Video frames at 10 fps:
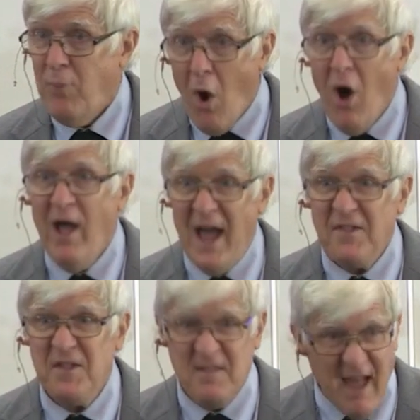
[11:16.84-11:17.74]
Paul
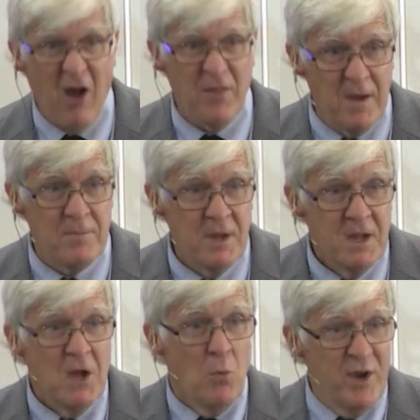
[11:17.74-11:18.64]
has to tell them
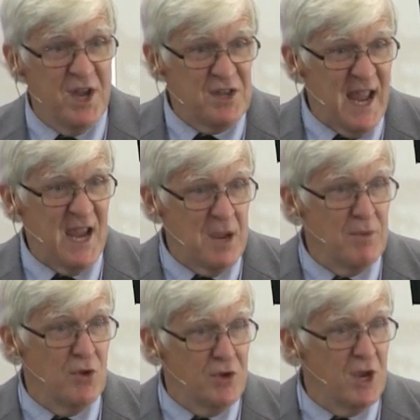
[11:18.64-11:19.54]
when you take
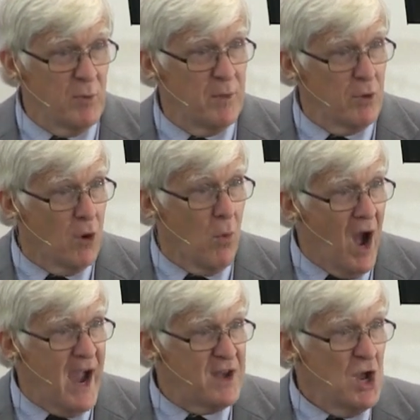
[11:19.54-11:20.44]
communion with real
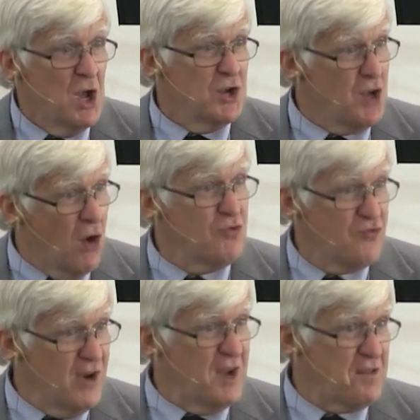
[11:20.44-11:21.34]
wine,
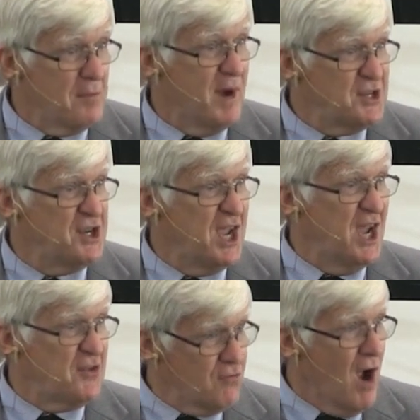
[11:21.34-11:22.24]
don't drink so much you
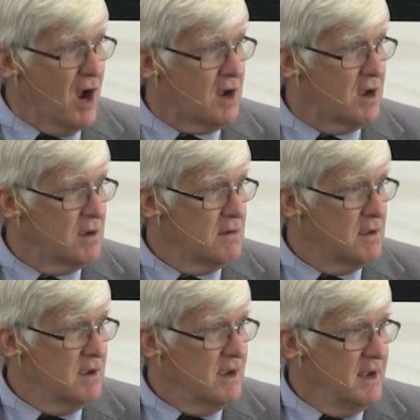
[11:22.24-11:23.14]
get drunk.
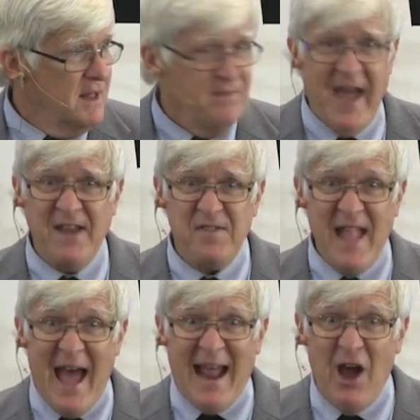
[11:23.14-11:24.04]
That's
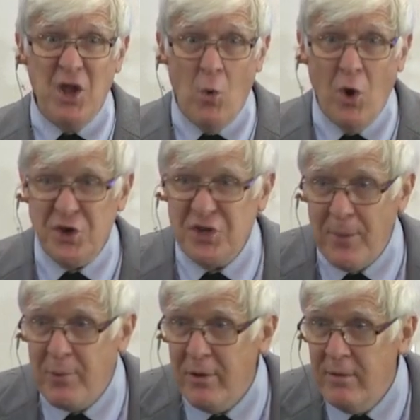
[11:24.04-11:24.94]
not how you worship.